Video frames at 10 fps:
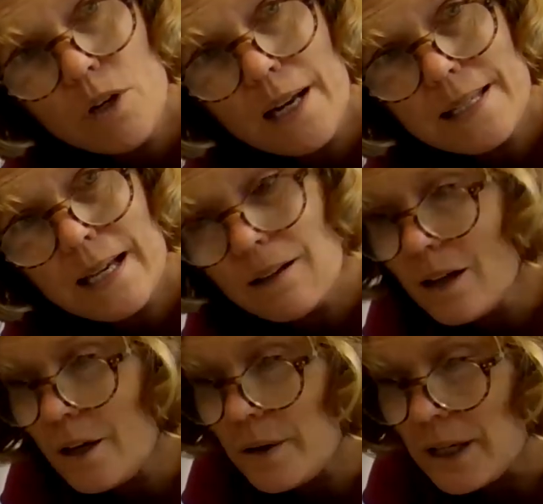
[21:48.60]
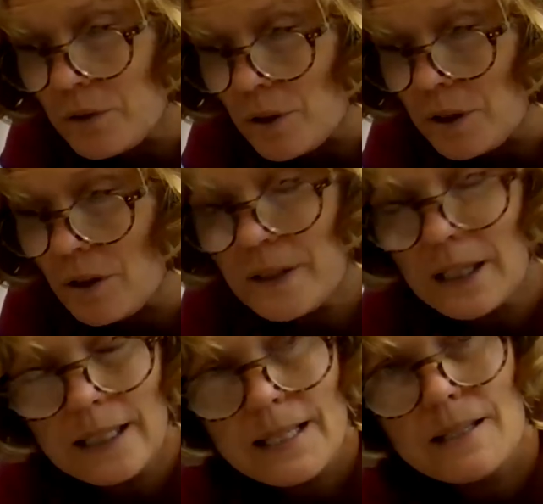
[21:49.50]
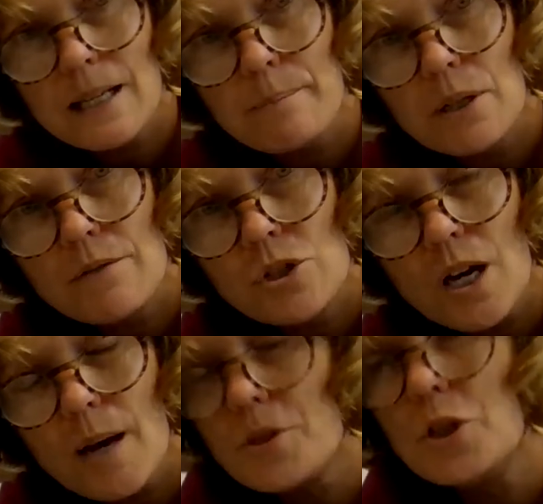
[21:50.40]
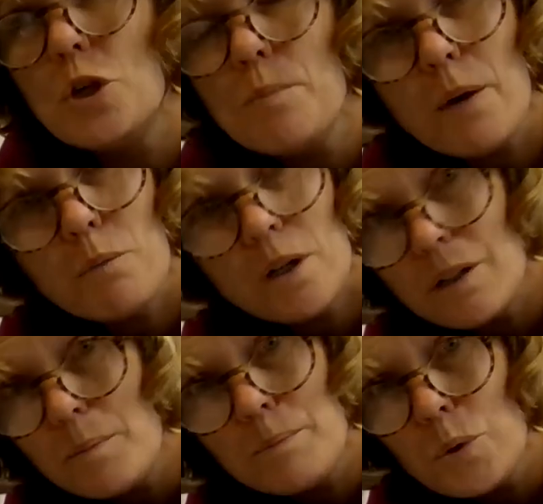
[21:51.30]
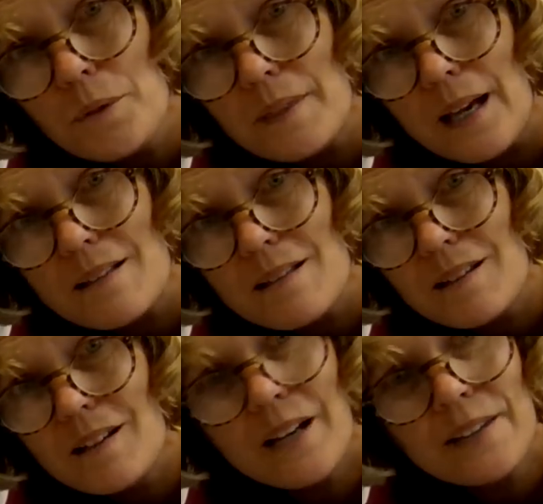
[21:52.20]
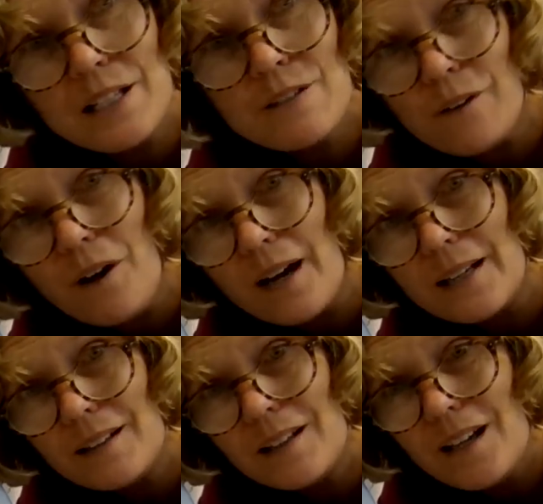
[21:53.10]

right down low, and I've got it on the least number of chimes. You might want it on more than that, and that's fine.